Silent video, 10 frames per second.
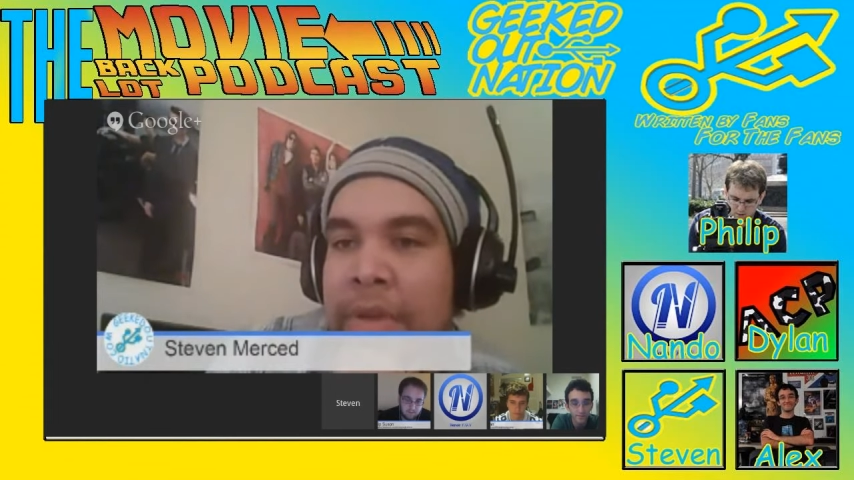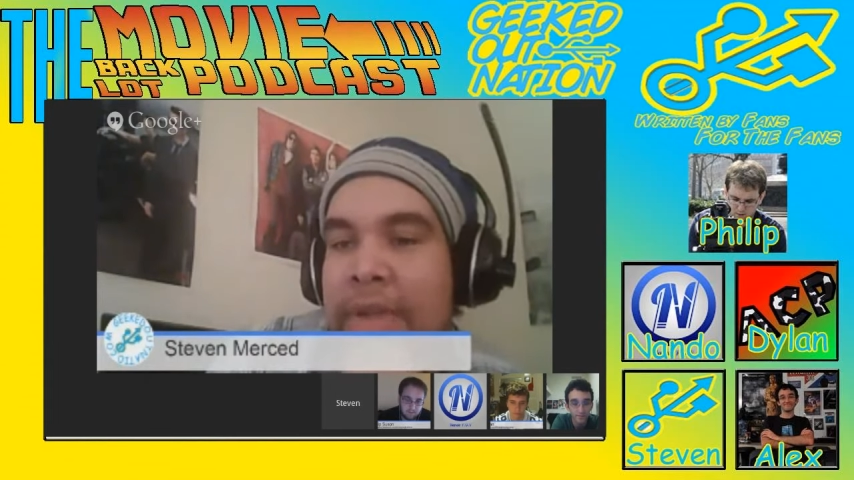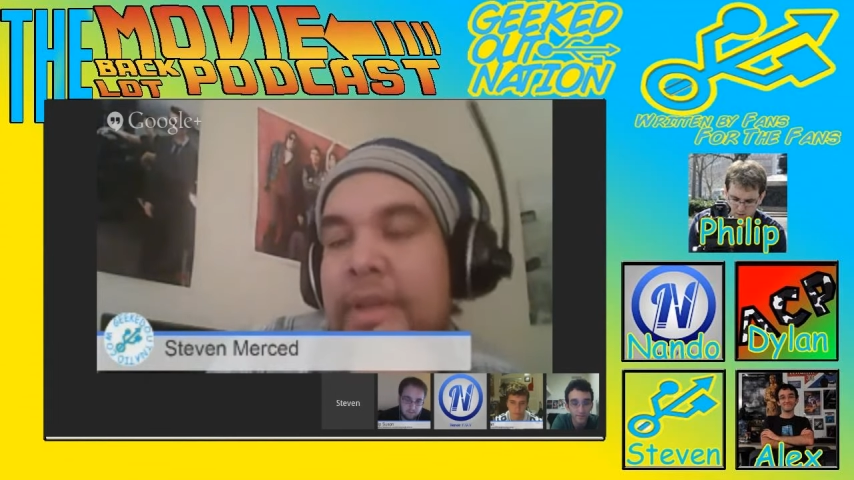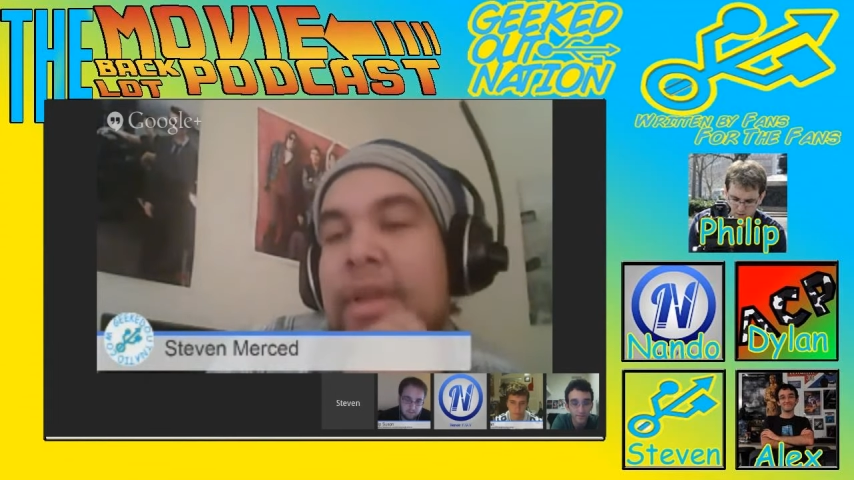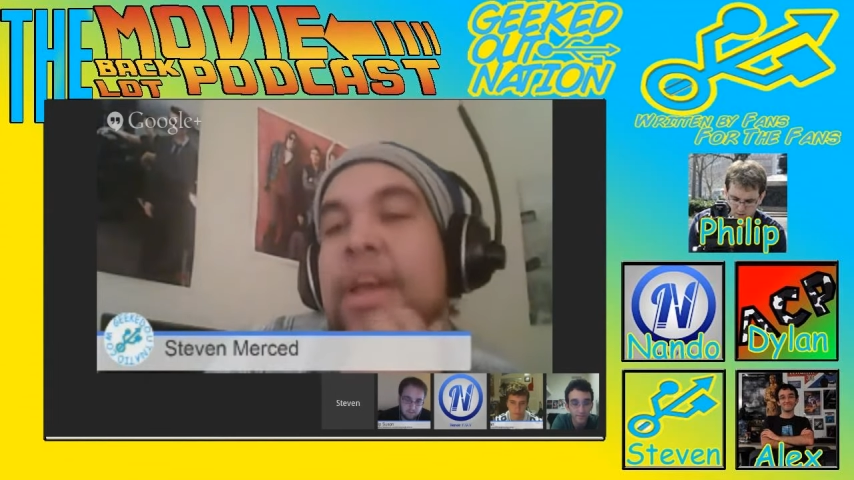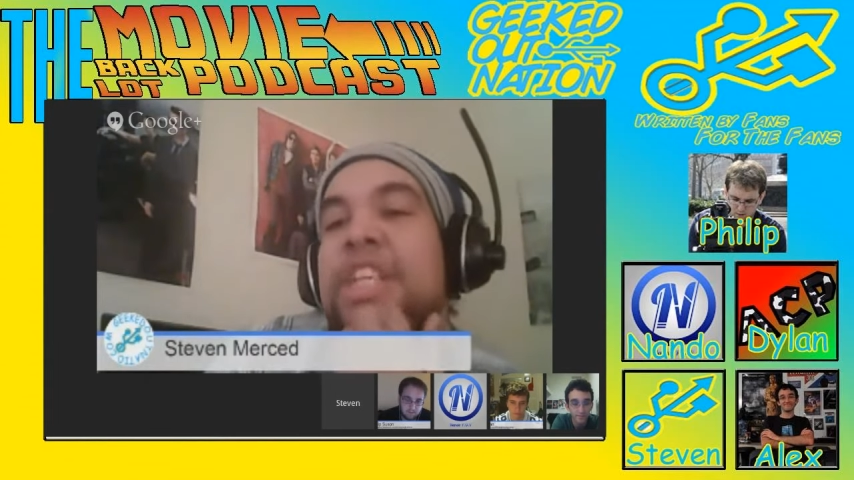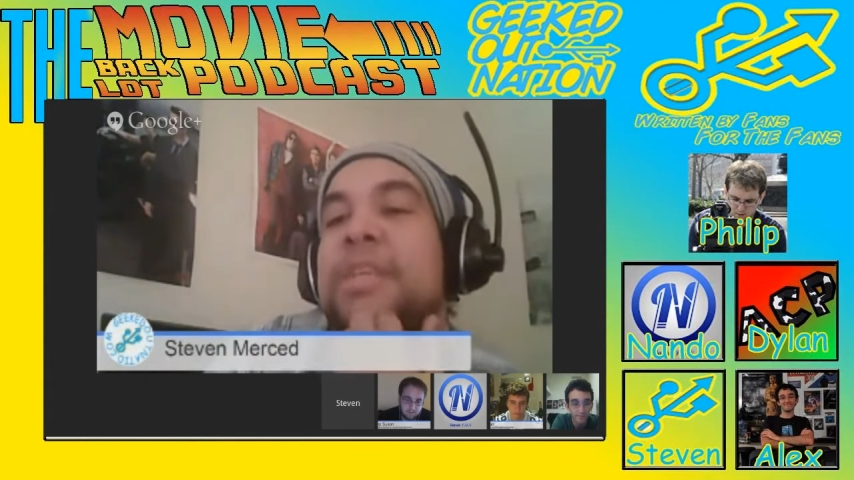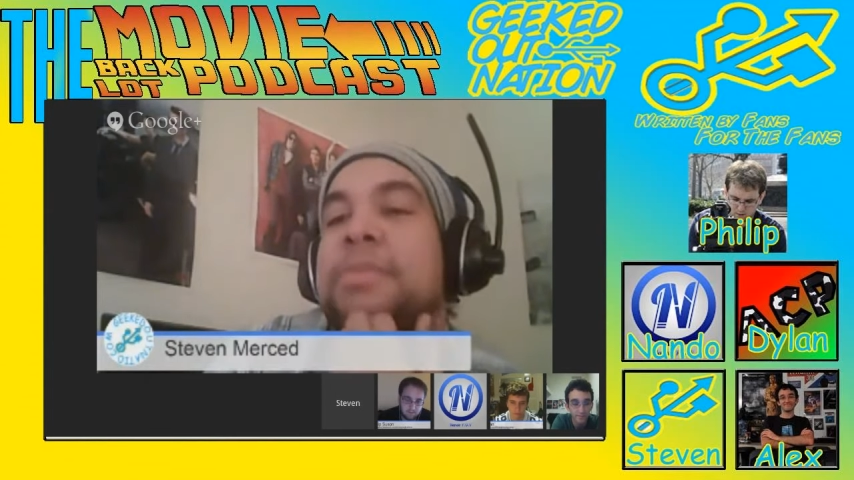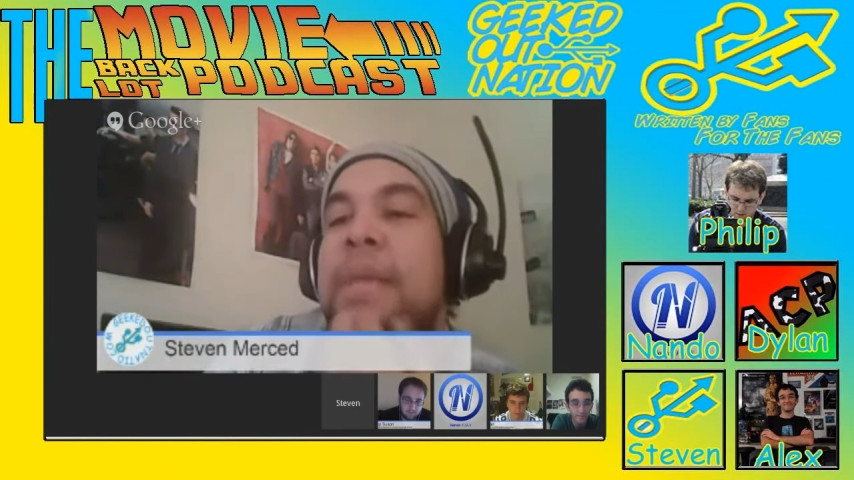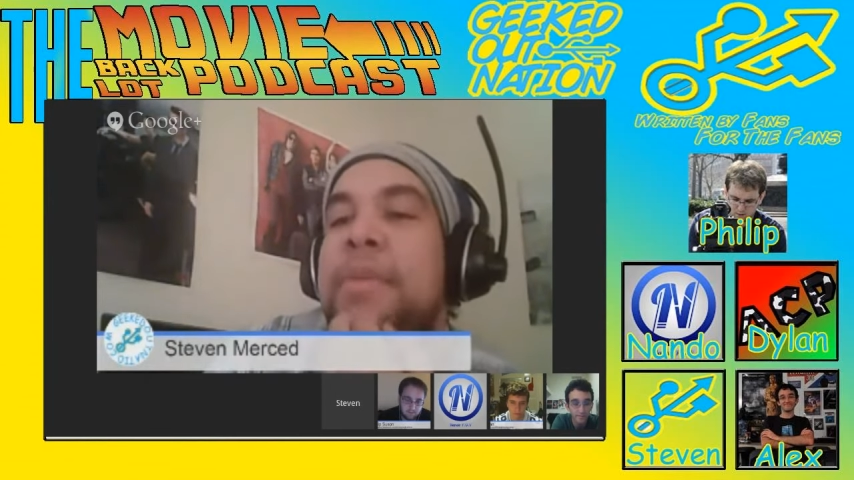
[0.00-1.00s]
but it just
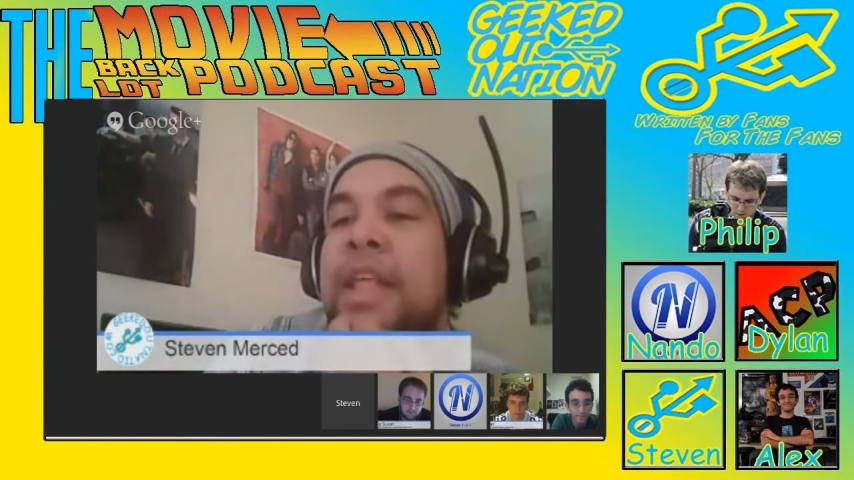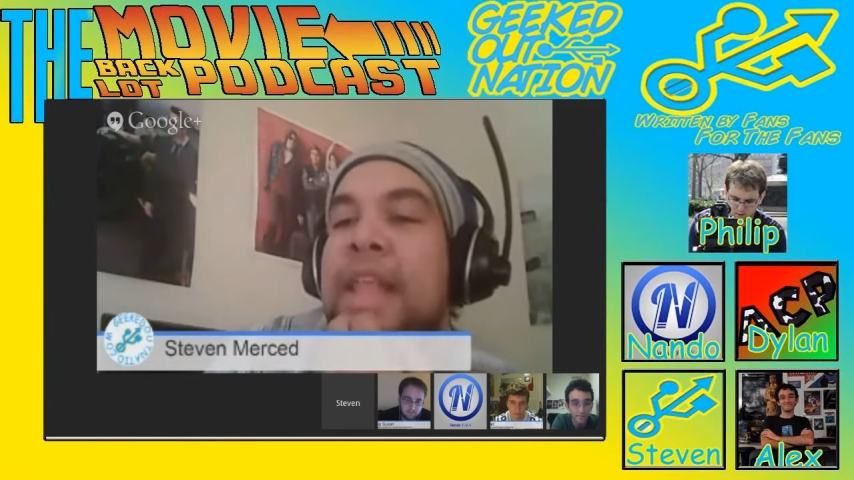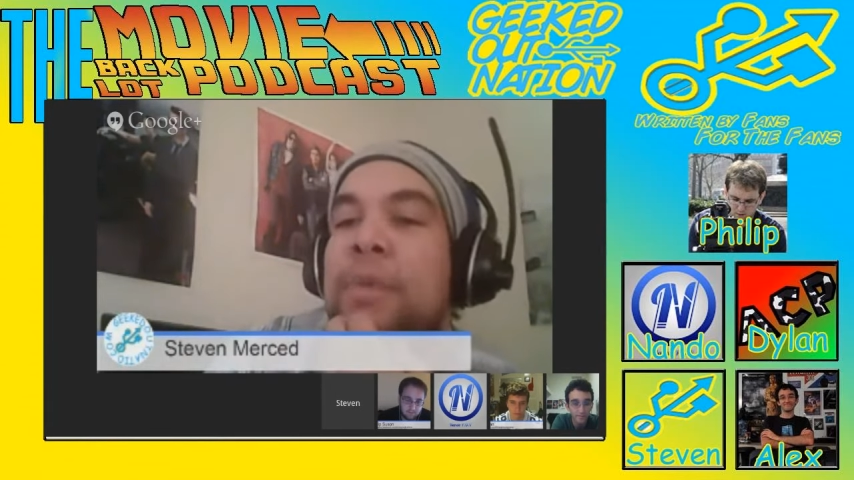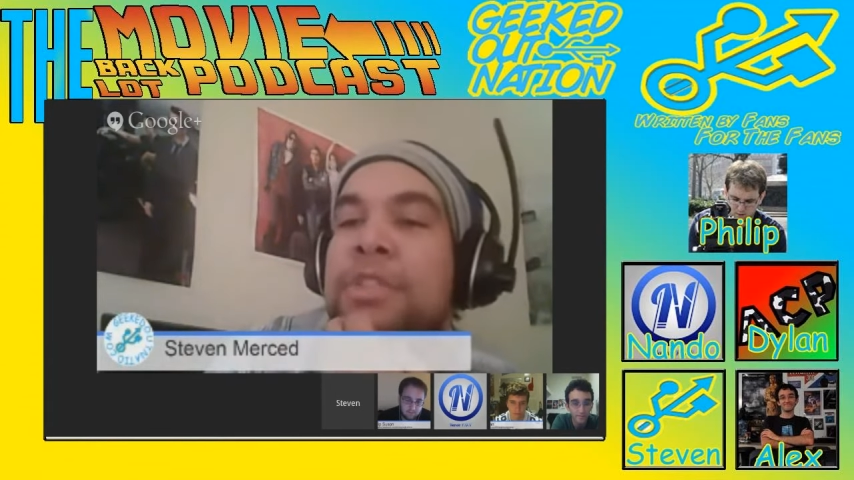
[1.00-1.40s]
upset me that